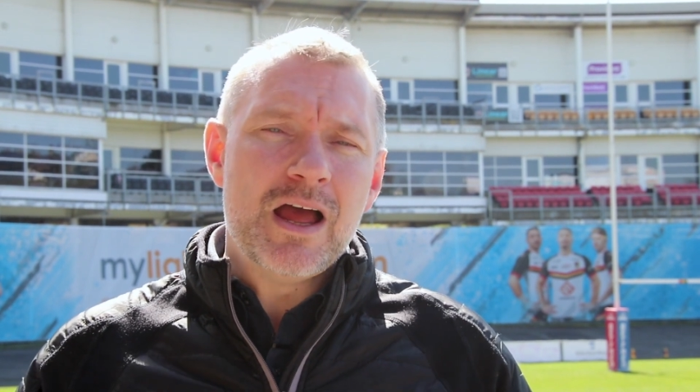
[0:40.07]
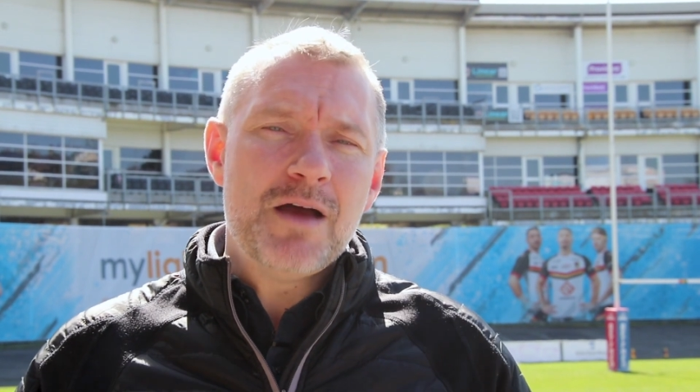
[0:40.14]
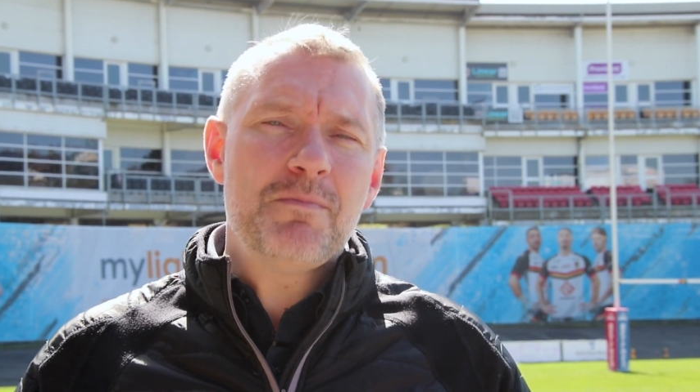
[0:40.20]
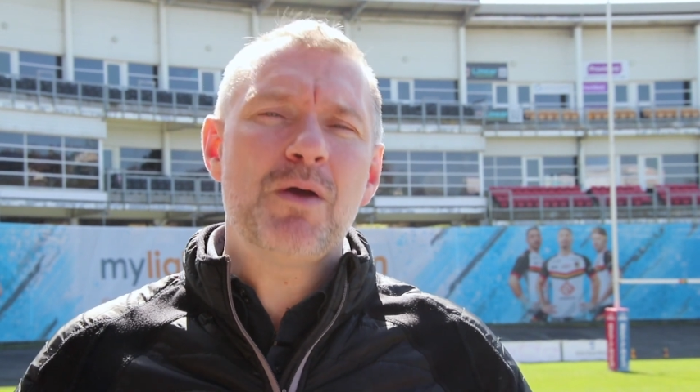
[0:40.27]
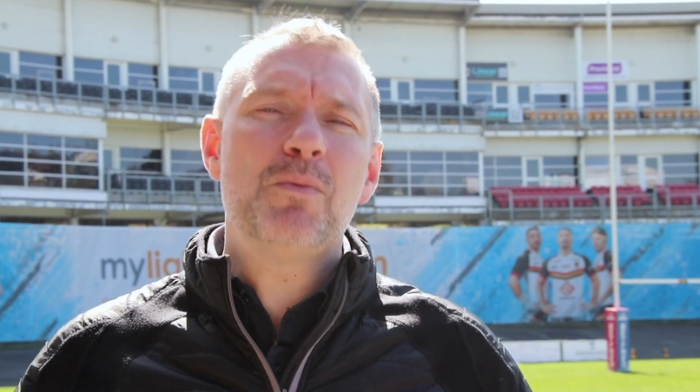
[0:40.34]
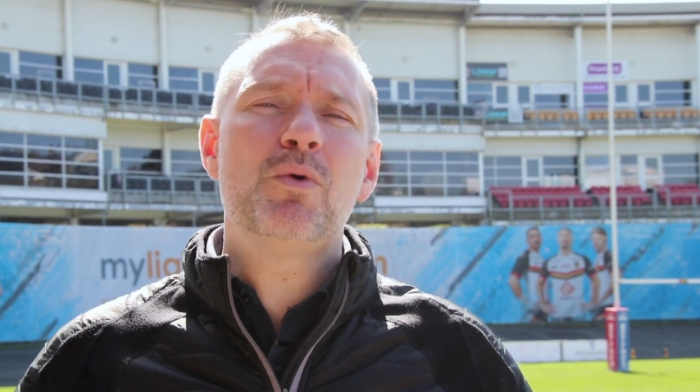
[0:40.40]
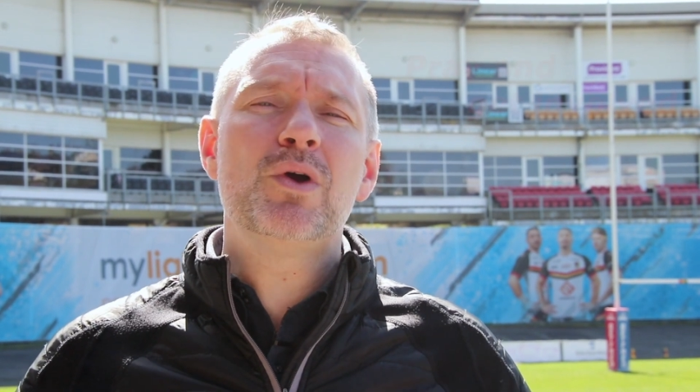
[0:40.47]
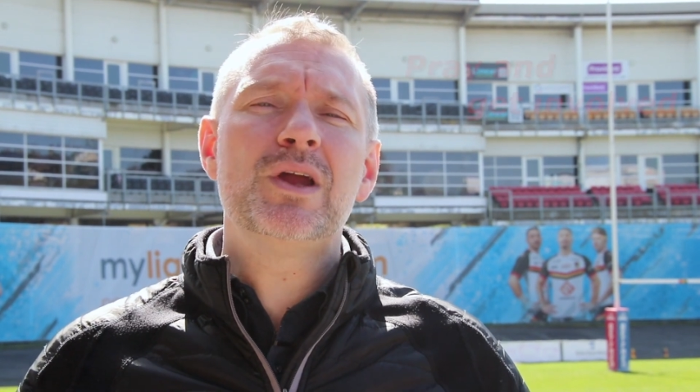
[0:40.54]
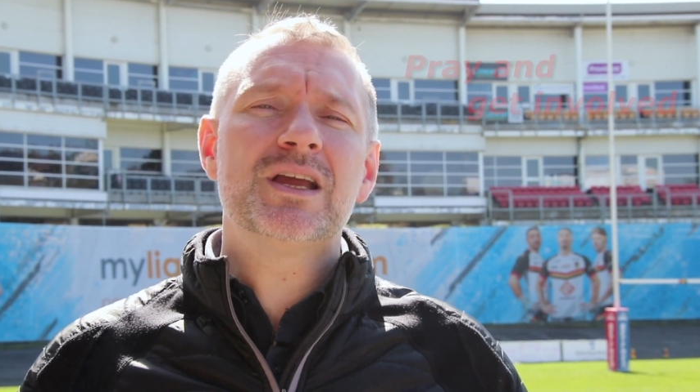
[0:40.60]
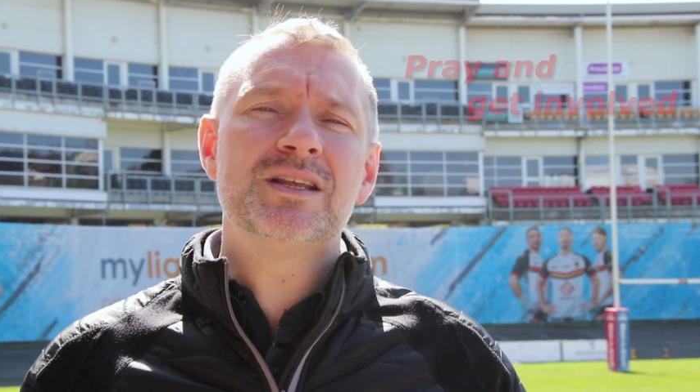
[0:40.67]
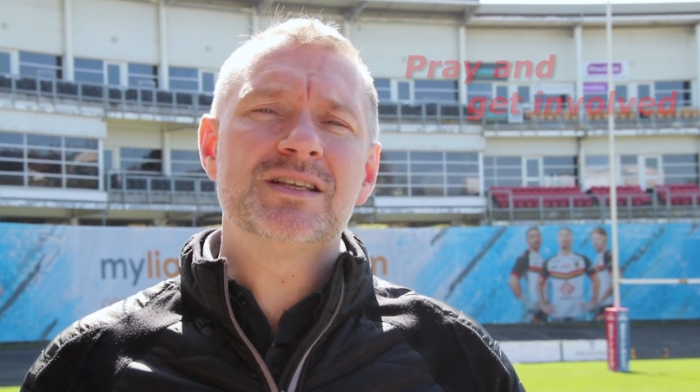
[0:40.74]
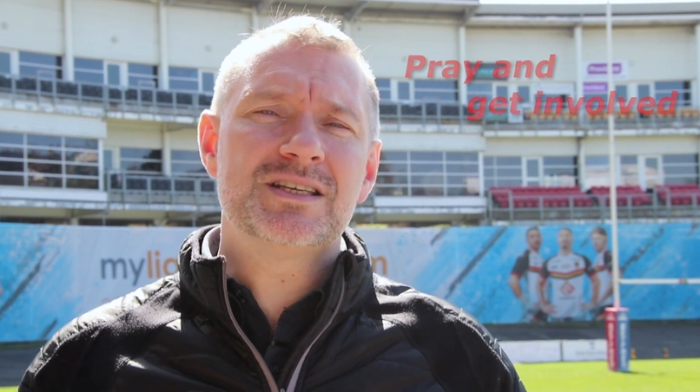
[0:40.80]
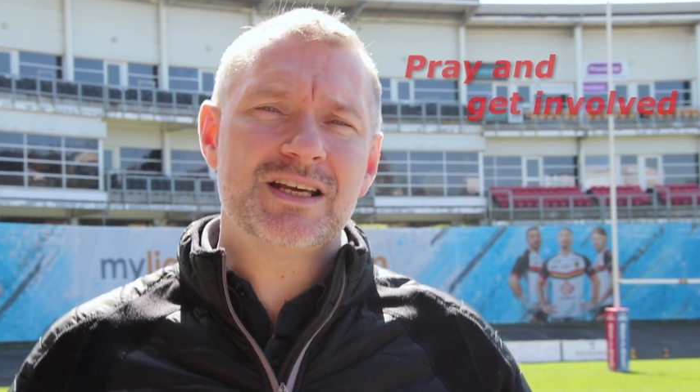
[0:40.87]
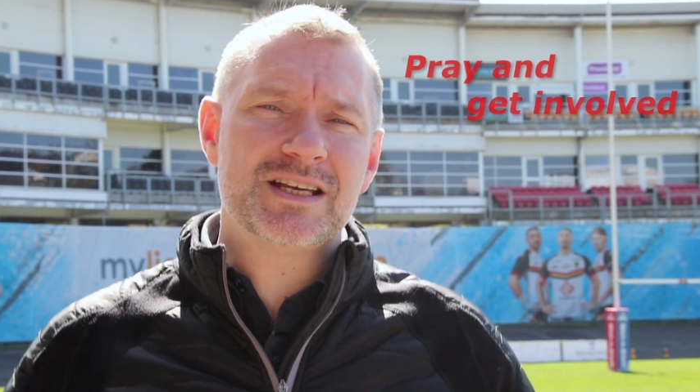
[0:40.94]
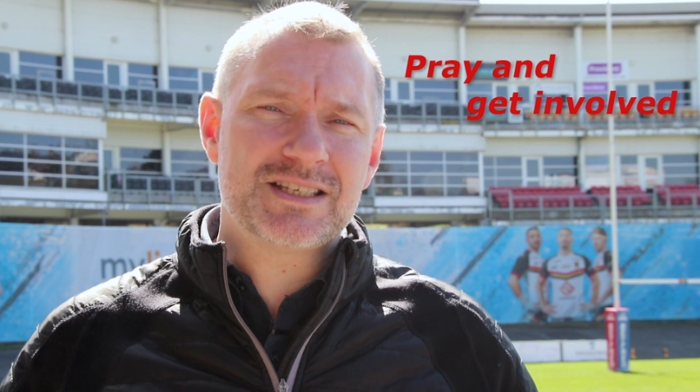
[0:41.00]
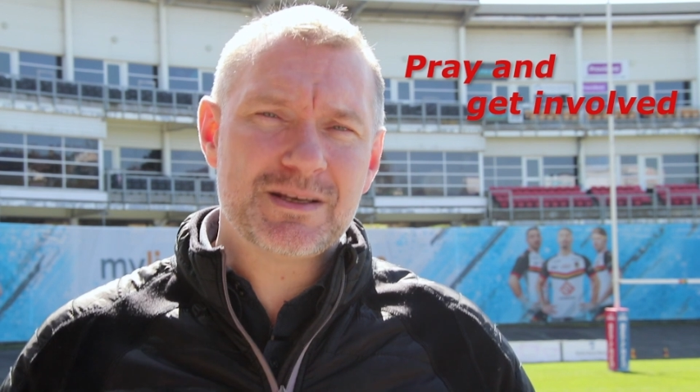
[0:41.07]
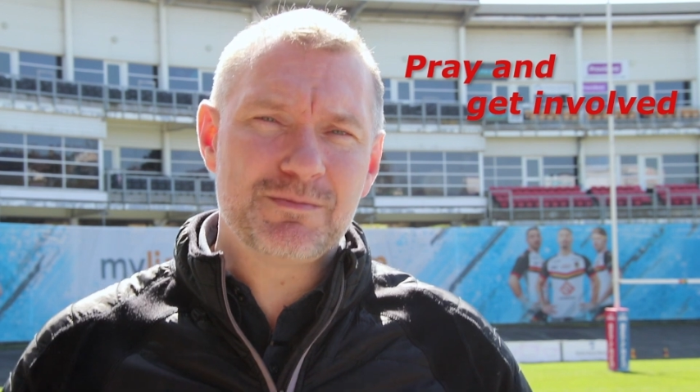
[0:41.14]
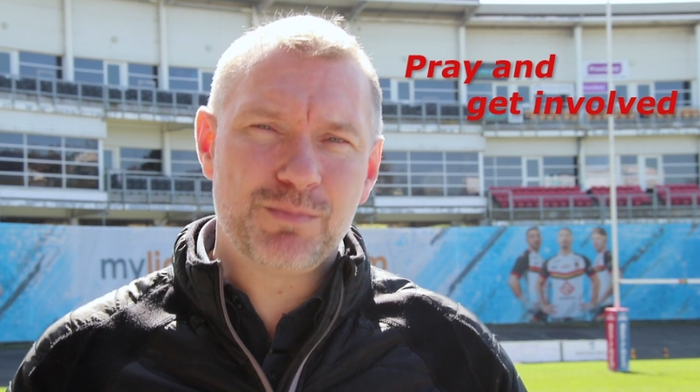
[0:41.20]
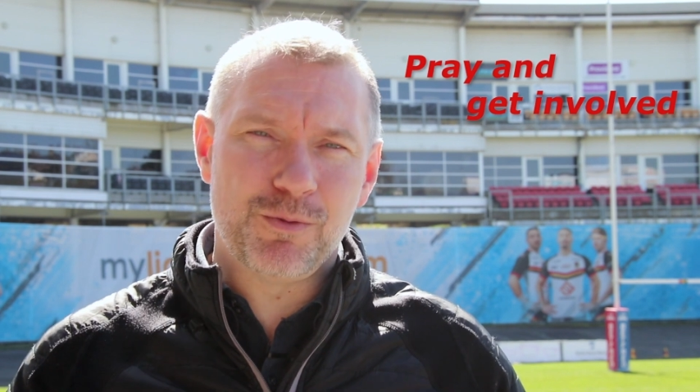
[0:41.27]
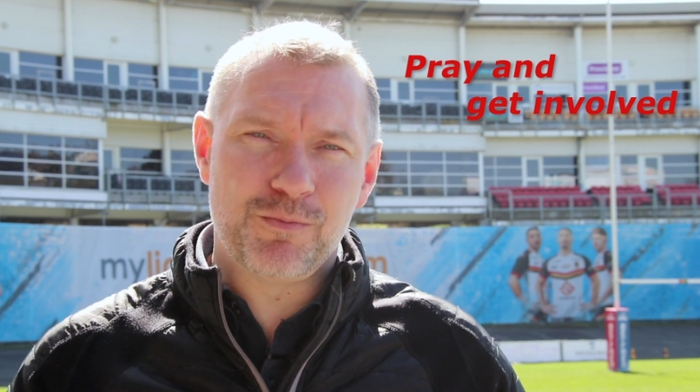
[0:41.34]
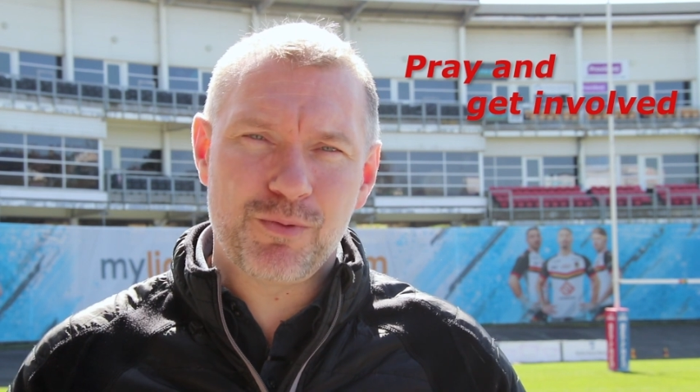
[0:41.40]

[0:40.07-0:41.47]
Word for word: maybe we can say a simple